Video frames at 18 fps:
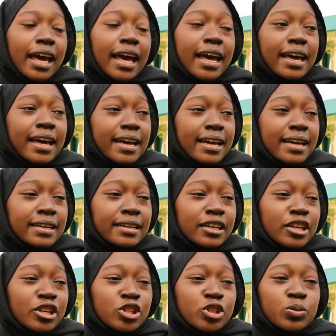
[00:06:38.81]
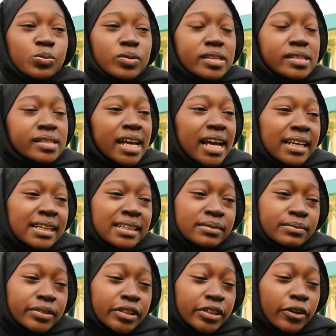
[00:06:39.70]
And she was
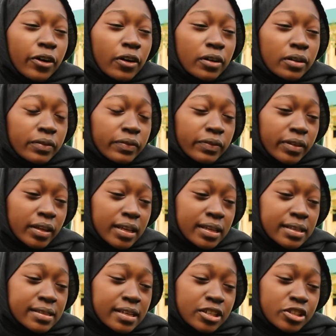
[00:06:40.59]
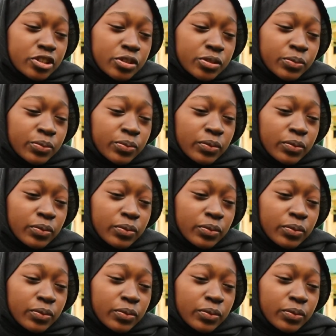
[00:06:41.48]
telling me all of this, and she